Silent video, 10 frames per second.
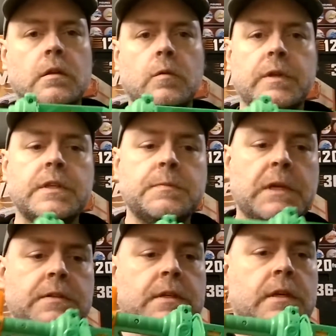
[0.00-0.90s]
What this
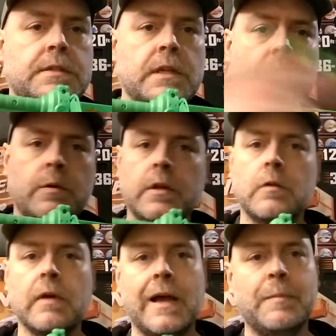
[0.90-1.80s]
means is that you can
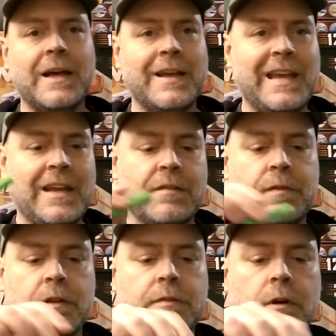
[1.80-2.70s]
grab a
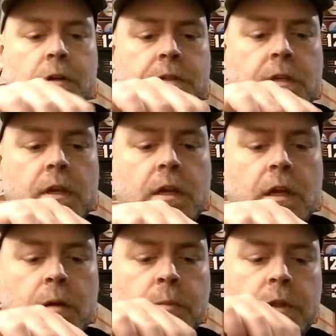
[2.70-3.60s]
handful of darts
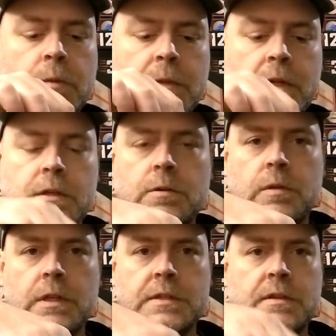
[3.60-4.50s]
and put them into
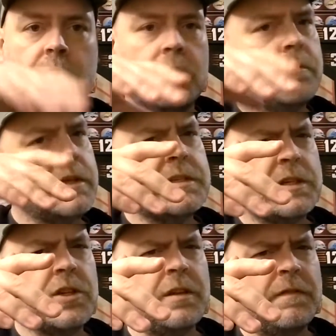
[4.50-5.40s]
this
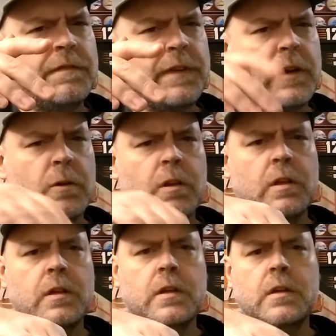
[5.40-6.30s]
essentially funnel
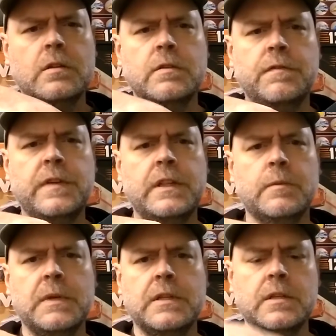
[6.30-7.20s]
to feed
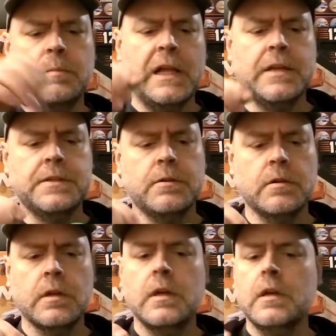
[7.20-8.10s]
them into the blaster.
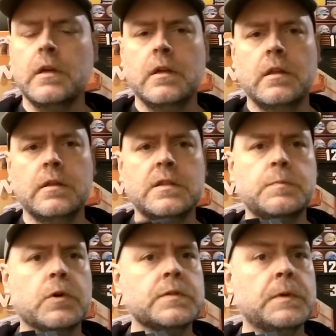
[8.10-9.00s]
The
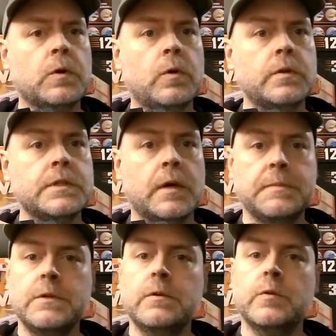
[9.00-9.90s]
Sportsman holds up
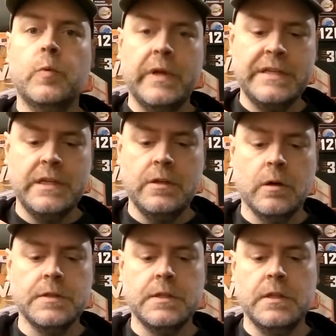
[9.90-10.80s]
to 20
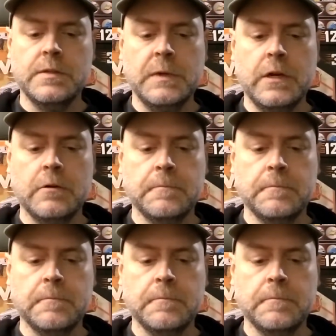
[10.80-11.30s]
darts in this manner.